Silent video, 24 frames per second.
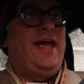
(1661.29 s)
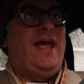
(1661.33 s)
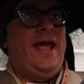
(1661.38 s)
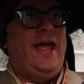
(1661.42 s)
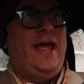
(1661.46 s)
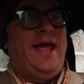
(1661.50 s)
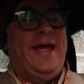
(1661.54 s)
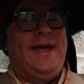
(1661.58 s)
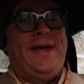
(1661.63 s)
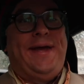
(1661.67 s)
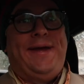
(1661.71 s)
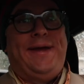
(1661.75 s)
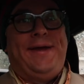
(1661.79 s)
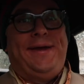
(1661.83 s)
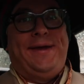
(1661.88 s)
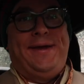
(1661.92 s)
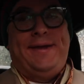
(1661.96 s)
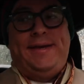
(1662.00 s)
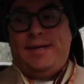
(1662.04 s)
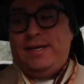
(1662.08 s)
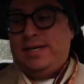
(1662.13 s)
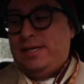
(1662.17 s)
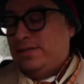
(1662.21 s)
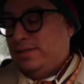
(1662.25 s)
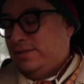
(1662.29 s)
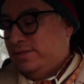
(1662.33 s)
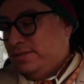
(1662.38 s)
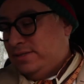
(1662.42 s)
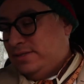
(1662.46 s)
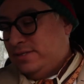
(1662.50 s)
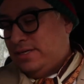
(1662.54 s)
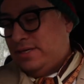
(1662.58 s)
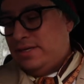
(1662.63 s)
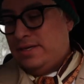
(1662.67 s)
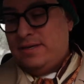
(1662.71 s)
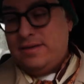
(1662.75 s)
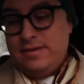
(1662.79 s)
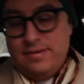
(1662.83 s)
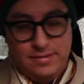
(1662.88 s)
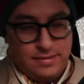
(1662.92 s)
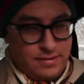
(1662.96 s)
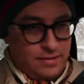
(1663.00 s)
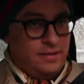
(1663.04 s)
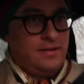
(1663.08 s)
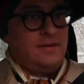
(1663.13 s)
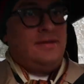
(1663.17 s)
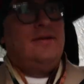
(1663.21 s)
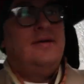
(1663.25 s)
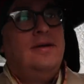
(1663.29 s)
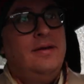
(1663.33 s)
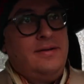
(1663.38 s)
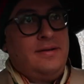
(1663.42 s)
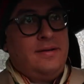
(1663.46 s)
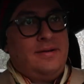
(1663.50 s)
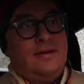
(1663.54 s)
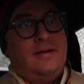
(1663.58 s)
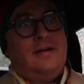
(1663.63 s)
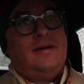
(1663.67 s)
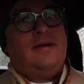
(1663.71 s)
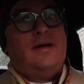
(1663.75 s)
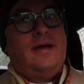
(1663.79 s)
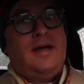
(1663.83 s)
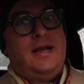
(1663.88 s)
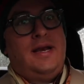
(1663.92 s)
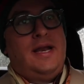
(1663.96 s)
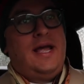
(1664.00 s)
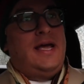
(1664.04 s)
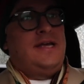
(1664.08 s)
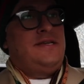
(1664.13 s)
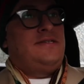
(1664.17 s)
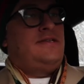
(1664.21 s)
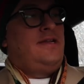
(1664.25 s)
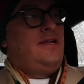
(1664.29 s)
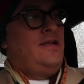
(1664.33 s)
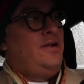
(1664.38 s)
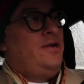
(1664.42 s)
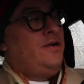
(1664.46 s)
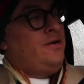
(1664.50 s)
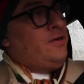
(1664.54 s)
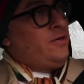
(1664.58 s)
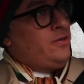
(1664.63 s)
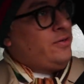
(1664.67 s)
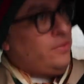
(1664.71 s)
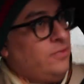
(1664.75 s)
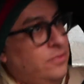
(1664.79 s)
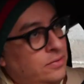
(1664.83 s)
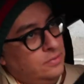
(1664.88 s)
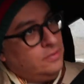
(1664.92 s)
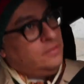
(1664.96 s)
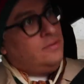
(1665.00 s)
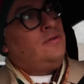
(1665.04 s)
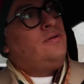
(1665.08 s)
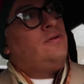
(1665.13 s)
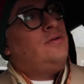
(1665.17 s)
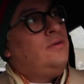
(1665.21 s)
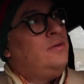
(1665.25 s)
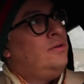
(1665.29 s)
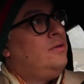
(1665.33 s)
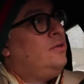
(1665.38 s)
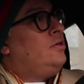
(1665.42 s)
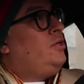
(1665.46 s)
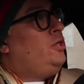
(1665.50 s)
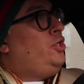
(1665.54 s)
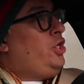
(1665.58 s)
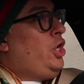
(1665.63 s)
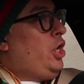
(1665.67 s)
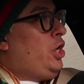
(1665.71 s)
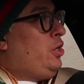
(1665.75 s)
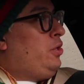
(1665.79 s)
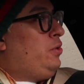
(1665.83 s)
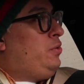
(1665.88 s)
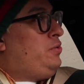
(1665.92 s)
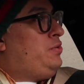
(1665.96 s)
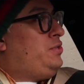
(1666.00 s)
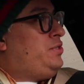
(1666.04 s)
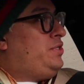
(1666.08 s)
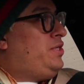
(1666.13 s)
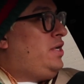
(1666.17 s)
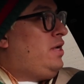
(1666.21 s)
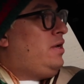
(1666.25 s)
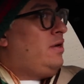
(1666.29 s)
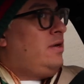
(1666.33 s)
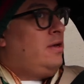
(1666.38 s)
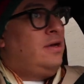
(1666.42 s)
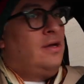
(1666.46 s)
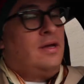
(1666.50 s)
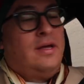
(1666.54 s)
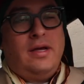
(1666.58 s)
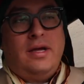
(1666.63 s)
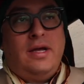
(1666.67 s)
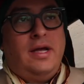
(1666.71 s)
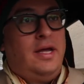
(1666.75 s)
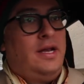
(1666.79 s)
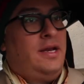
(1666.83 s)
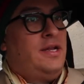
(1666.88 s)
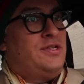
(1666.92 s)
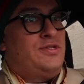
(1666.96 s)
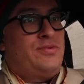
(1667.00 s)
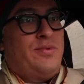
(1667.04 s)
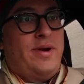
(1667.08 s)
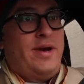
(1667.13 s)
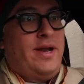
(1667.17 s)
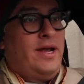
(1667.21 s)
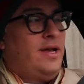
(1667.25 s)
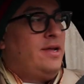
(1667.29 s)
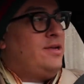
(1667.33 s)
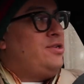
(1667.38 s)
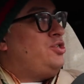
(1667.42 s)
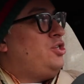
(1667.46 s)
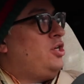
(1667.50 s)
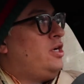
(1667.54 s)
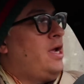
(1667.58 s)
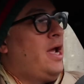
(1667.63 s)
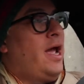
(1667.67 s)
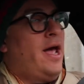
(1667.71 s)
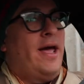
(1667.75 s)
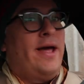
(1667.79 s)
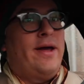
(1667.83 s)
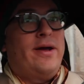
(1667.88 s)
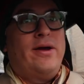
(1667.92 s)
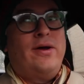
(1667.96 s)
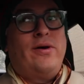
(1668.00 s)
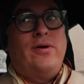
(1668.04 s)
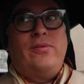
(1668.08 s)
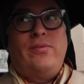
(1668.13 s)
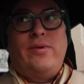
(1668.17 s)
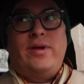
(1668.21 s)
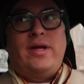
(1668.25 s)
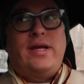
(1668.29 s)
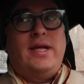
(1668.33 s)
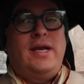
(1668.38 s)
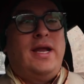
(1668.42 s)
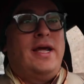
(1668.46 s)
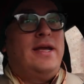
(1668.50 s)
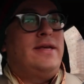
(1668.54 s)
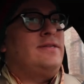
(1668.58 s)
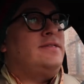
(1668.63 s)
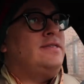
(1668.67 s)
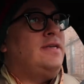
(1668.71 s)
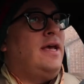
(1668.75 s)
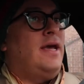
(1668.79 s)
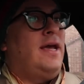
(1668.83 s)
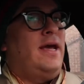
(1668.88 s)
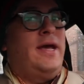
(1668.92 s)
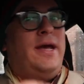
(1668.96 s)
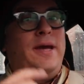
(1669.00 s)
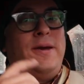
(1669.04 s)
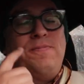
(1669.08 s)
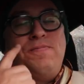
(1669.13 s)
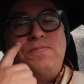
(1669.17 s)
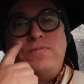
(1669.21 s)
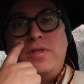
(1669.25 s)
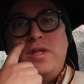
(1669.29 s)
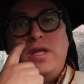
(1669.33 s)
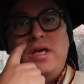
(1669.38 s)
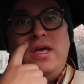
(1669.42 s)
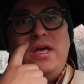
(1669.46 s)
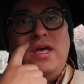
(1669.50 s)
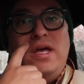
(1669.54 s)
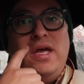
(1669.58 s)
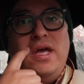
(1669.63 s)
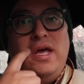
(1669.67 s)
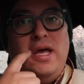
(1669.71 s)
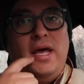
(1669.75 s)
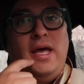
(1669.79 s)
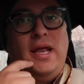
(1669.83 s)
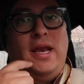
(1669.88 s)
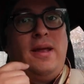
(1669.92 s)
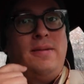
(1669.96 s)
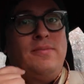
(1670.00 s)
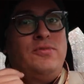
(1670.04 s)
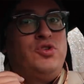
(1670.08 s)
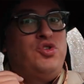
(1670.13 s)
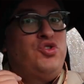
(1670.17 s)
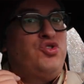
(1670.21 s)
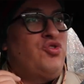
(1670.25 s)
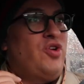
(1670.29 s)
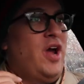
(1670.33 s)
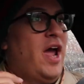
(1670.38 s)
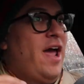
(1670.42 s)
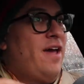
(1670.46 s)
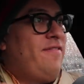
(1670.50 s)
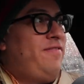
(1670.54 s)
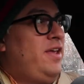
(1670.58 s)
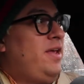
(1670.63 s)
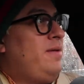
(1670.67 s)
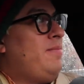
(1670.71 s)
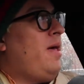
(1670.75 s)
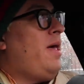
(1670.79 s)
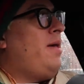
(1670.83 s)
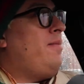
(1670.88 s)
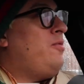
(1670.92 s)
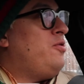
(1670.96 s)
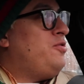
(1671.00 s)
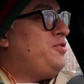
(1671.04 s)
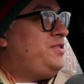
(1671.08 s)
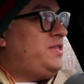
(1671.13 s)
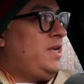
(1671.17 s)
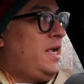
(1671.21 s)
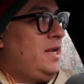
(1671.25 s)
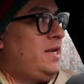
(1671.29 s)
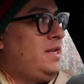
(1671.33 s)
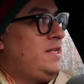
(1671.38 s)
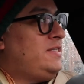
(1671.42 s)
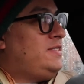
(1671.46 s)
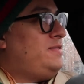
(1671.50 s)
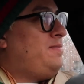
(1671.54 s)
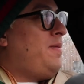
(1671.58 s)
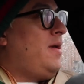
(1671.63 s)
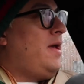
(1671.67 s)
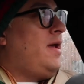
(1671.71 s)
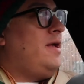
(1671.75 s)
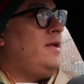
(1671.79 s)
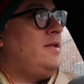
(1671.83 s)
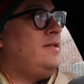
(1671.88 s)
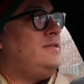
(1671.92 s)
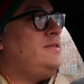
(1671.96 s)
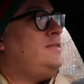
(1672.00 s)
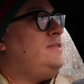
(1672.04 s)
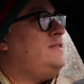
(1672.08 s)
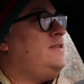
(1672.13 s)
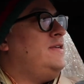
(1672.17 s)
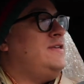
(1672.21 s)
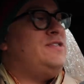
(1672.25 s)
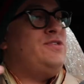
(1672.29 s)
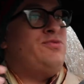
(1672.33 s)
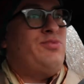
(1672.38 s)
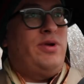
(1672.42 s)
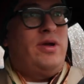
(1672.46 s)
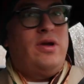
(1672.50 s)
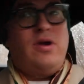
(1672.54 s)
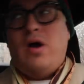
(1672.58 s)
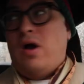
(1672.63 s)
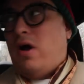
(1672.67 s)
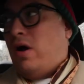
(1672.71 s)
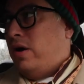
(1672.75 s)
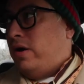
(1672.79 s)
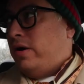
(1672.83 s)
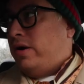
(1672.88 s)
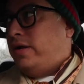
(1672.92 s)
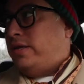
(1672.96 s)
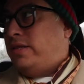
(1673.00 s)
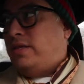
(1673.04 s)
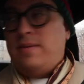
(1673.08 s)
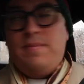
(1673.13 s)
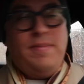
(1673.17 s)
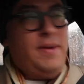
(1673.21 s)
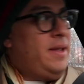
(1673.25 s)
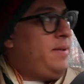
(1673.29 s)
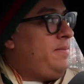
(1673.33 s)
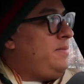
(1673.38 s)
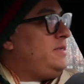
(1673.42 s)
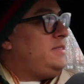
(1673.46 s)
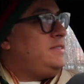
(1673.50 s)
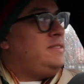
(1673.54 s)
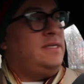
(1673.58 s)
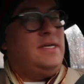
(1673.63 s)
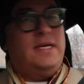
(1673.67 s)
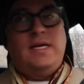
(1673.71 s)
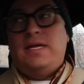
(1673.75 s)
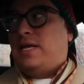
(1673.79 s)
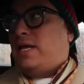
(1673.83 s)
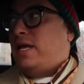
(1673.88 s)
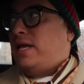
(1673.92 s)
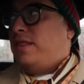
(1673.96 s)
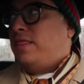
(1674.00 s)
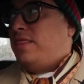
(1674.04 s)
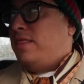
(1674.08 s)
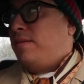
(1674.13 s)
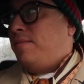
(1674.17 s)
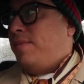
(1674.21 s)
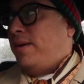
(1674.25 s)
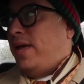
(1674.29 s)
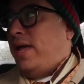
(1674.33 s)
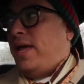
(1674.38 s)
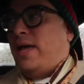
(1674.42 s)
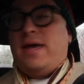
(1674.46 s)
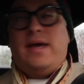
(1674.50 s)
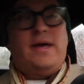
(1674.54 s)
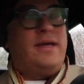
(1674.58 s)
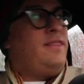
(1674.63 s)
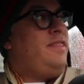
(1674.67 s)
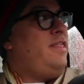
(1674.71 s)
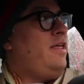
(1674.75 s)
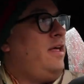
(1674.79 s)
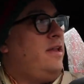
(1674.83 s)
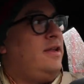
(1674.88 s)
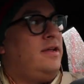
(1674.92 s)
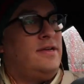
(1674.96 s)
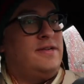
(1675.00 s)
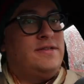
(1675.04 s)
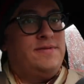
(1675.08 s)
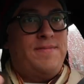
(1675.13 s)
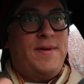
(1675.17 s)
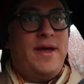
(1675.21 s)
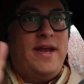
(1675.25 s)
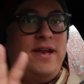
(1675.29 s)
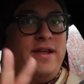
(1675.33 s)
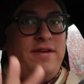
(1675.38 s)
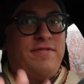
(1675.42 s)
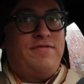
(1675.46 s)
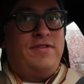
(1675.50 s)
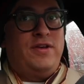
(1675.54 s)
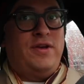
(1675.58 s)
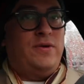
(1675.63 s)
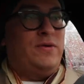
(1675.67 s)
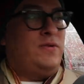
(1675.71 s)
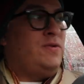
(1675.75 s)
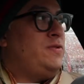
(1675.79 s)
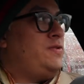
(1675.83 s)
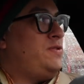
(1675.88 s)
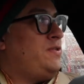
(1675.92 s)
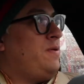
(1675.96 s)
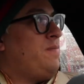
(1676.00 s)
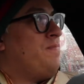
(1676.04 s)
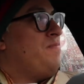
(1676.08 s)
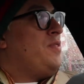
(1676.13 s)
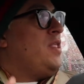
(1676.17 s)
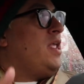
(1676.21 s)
And a nice little coat. It is raining in Chicago. What can I say? And I'm driving my Mercedes-Benz. Disregard the baby seat in the back. That is my nephew's.